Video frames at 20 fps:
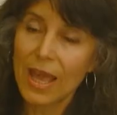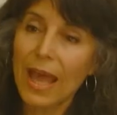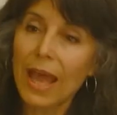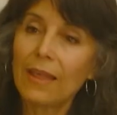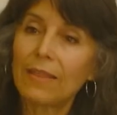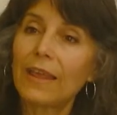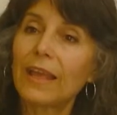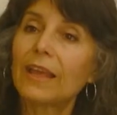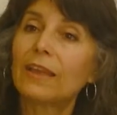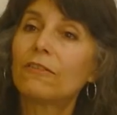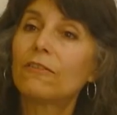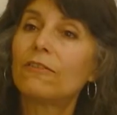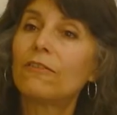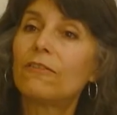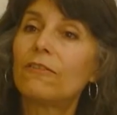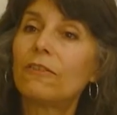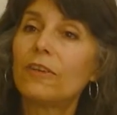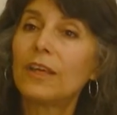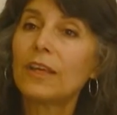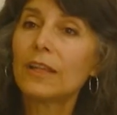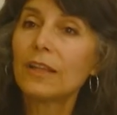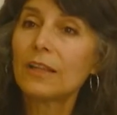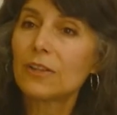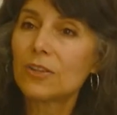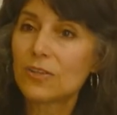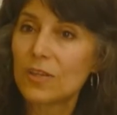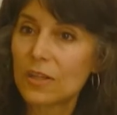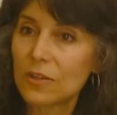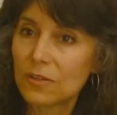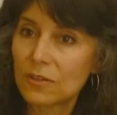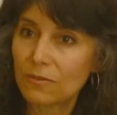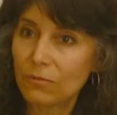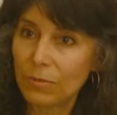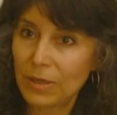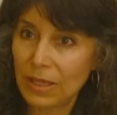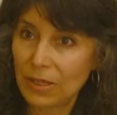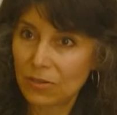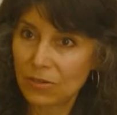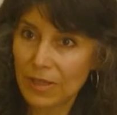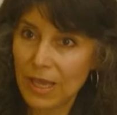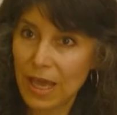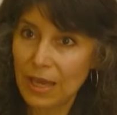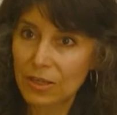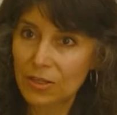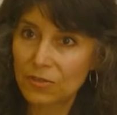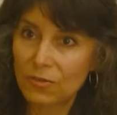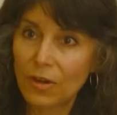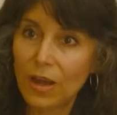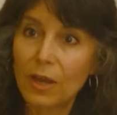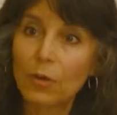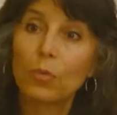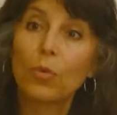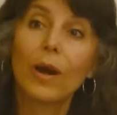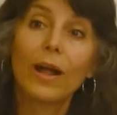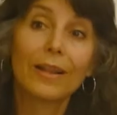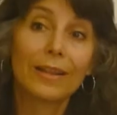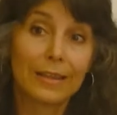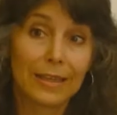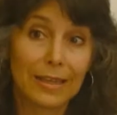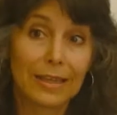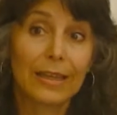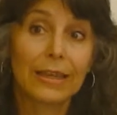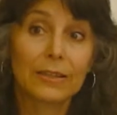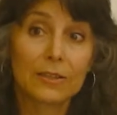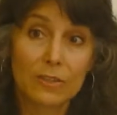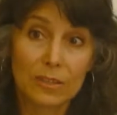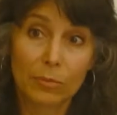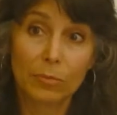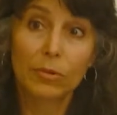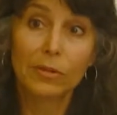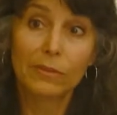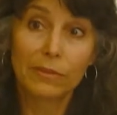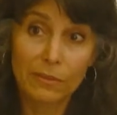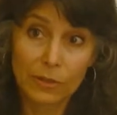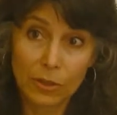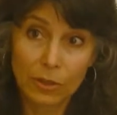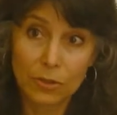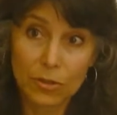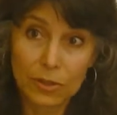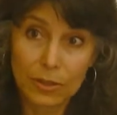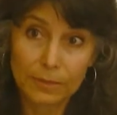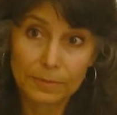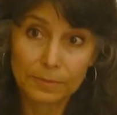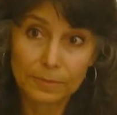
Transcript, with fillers: and they can feel a sense of being satisfied while eating simple foods.